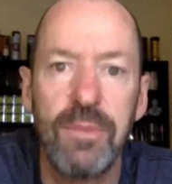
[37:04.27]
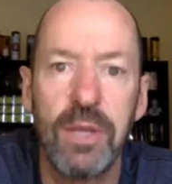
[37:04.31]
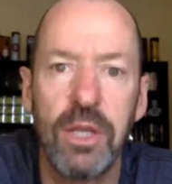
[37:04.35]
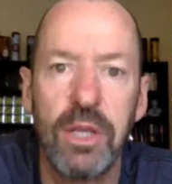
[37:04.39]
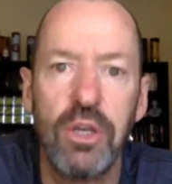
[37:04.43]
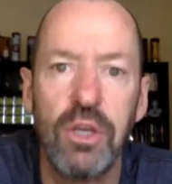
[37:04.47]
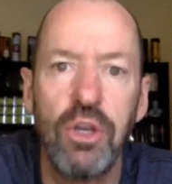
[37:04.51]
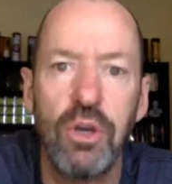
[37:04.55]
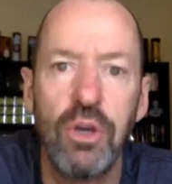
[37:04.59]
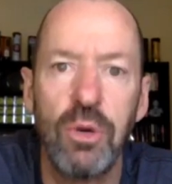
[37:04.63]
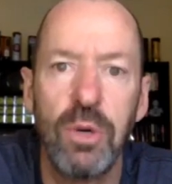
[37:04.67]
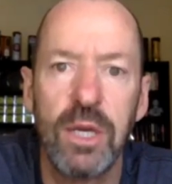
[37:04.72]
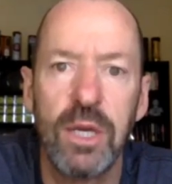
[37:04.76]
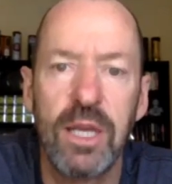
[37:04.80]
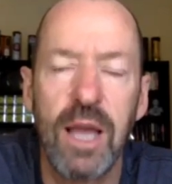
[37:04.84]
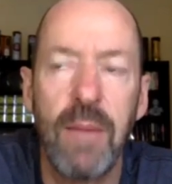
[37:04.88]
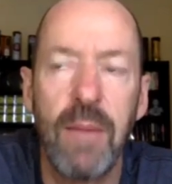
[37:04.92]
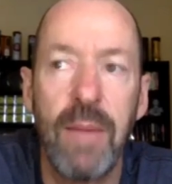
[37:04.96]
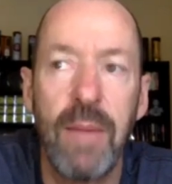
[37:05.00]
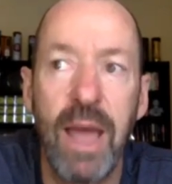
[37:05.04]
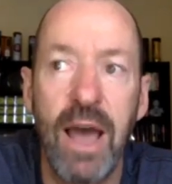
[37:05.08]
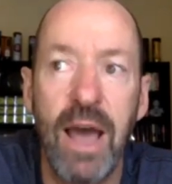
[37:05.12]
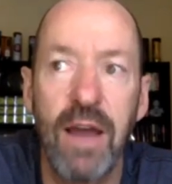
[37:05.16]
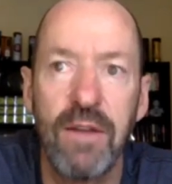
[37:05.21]
new and come
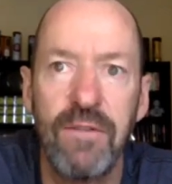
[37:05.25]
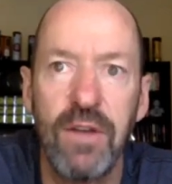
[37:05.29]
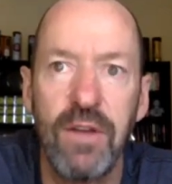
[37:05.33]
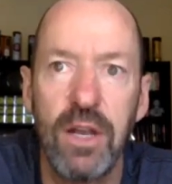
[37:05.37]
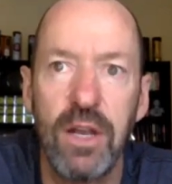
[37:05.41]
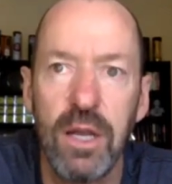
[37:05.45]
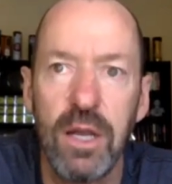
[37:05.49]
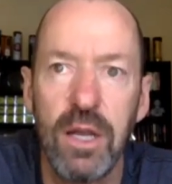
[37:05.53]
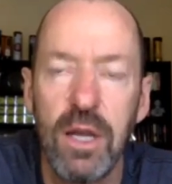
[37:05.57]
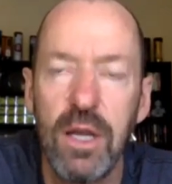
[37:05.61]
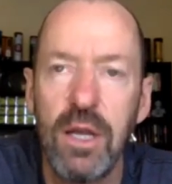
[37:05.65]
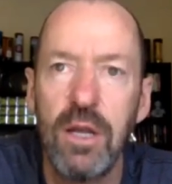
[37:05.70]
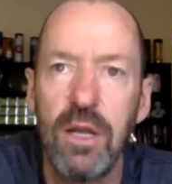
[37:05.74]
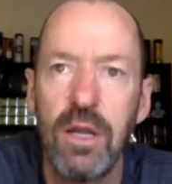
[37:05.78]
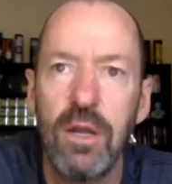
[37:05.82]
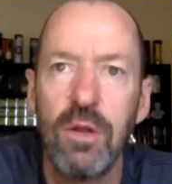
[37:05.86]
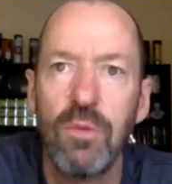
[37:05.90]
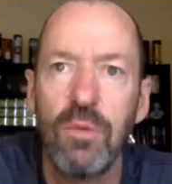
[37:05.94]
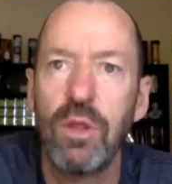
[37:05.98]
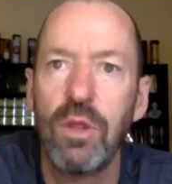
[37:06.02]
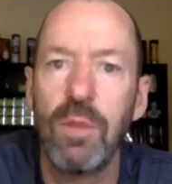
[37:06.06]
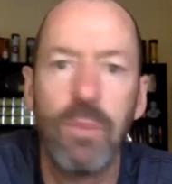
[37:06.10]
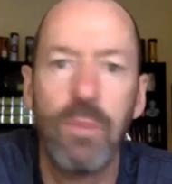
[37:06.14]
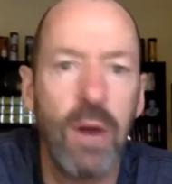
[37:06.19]
out of it
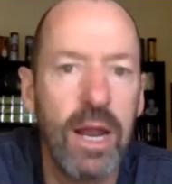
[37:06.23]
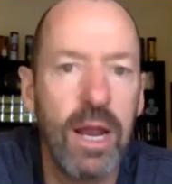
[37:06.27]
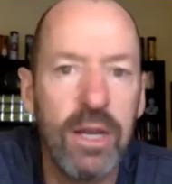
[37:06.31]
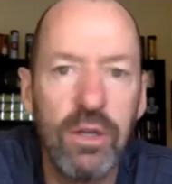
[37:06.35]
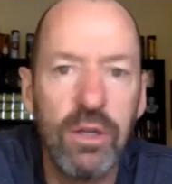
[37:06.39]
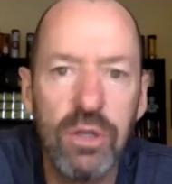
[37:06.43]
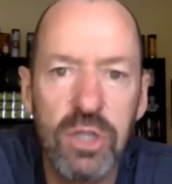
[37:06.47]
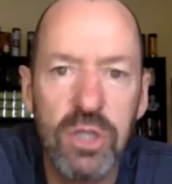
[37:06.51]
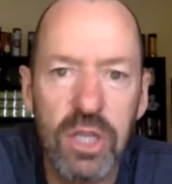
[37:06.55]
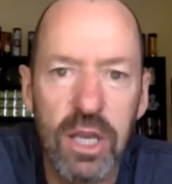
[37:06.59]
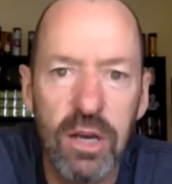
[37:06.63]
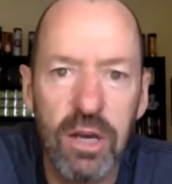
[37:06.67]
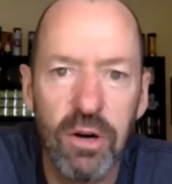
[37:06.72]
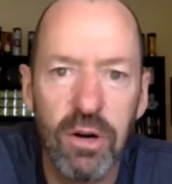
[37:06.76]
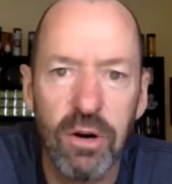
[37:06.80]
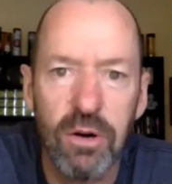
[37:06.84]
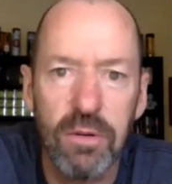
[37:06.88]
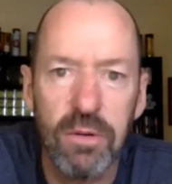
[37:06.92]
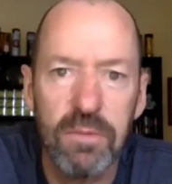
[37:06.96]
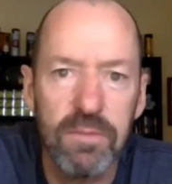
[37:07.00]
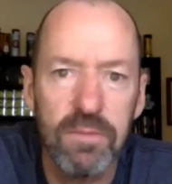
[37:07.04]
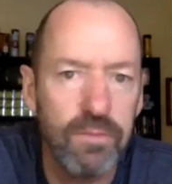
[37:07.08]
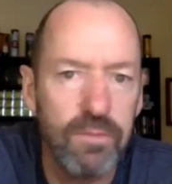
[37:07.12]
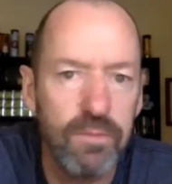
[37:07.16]
with a brand new skill.
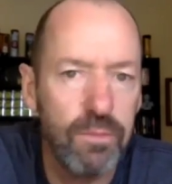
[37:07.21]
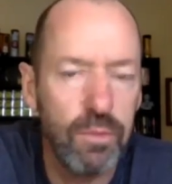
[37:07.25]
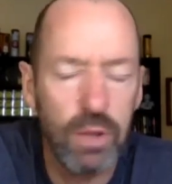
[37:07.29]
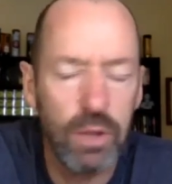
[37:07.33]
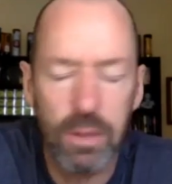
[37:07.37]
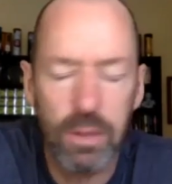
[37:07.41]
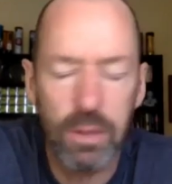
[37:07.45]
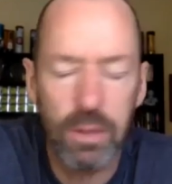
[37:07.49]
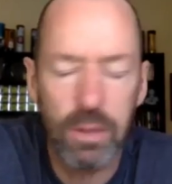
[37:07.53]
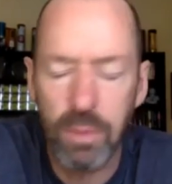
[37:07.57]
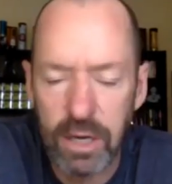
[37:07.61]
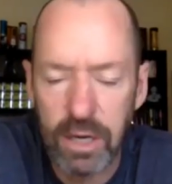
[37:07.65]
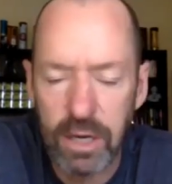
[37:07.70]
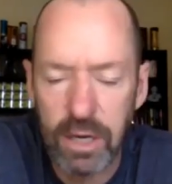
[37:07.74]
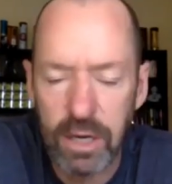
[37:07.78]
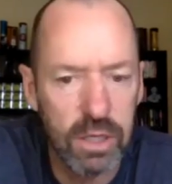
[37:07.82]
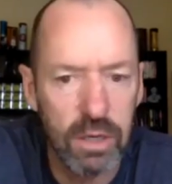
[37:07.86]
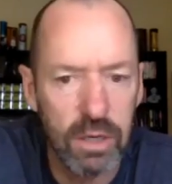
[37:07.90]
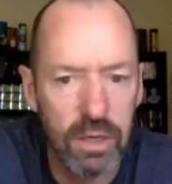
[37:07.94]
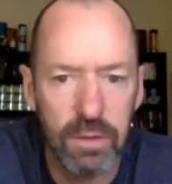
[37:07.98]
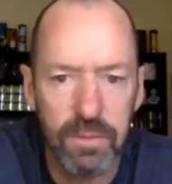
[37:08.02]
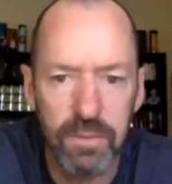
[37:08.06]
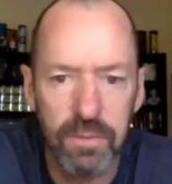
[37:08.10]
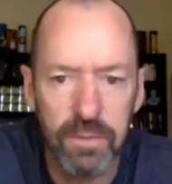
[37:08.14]
With a brand new skill.